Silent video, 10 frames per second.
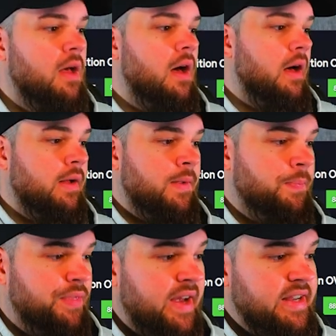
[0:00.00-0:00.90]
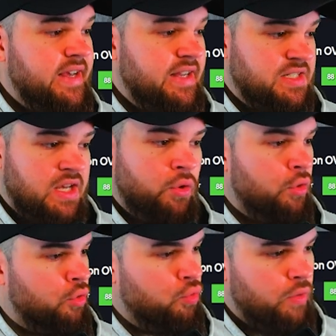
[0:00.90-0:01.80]
um, 98 98 Excel,
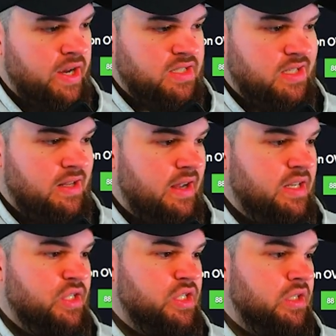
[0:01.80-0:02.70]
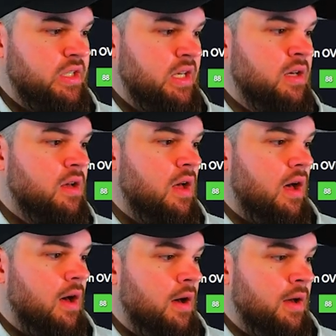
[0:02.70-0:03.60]
great. 90 Agility.
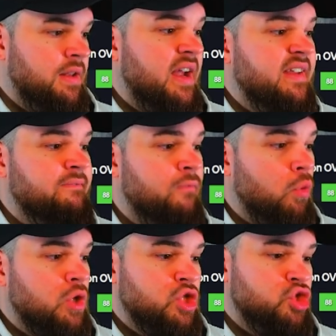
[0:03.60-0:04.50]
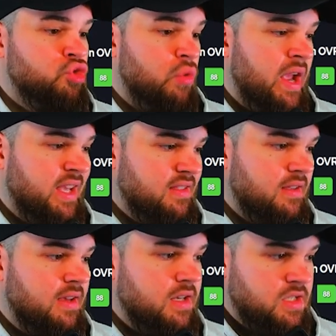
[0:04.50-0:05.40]
Uh, 94
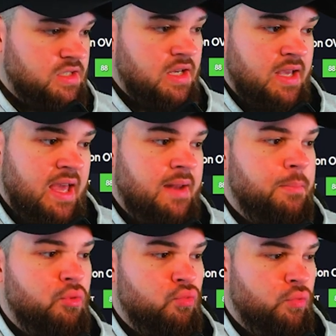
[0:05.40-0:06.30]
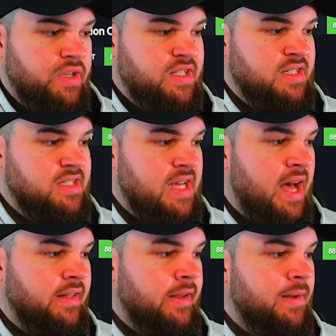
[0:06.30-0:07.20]
Strength is, again, pretty
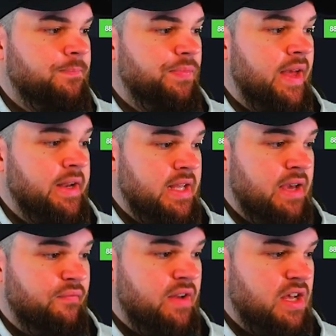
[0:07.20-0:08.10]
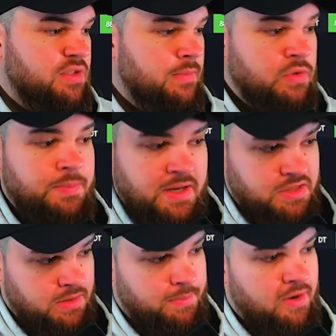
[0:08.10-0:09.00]
solid. 98 Finesse moves,
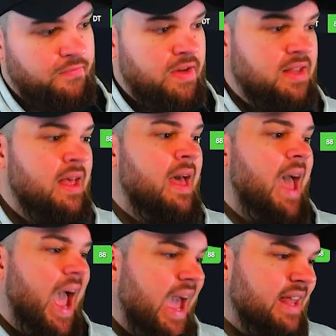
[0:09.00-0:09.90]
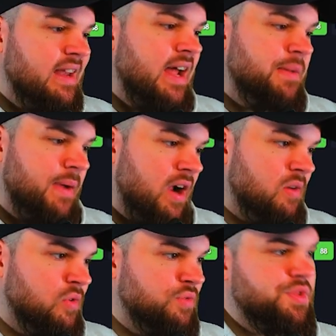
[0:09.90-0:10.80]
basically perfect. 89
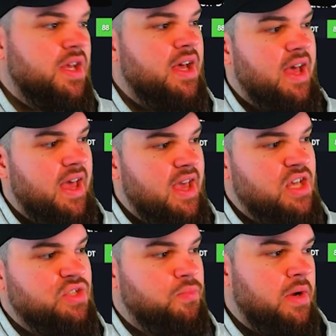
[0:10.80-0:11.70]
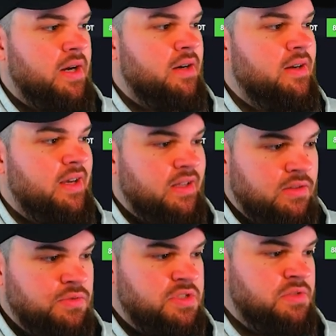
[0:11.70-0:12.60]
Power moves is where he
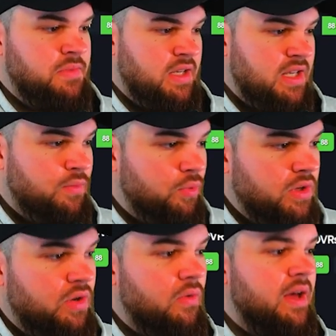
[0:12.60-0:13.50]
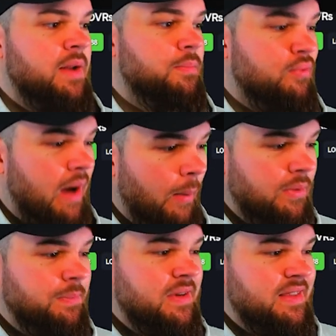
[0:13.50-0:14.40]
loses me. He would go ahead,
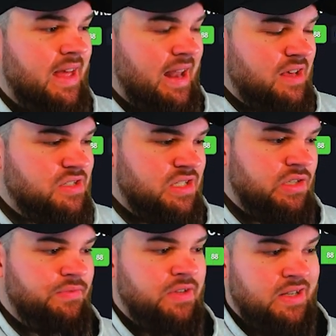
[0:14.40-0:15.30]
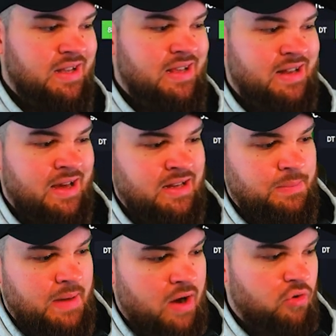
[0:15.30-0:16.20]
probably be in that S tier if he did hit
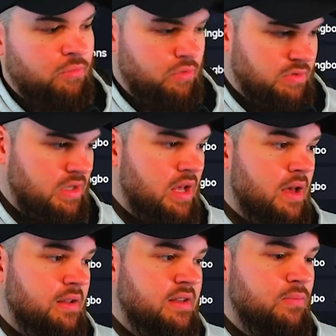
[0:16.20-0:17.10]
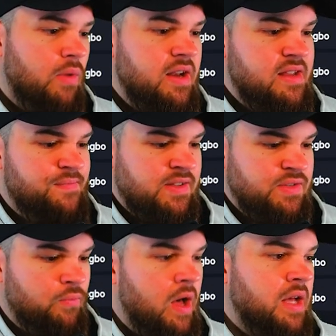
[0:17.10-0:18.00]
90 Power moves. Run
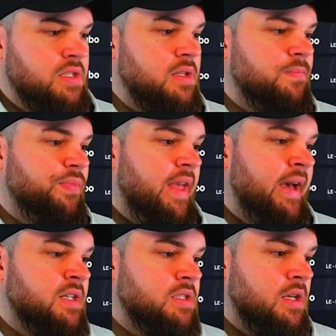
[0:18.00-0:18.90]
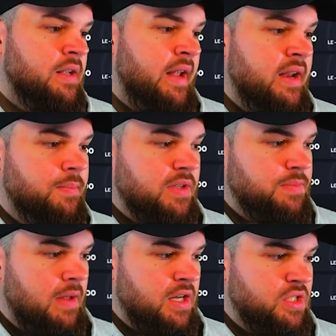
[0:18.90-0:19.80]
defensive-wise has a 90
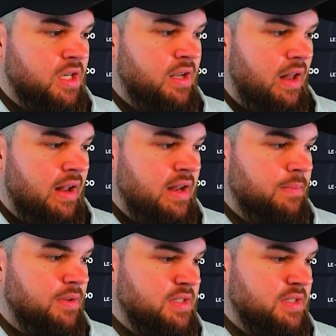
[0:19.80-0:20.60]
plus block shed, 90 plus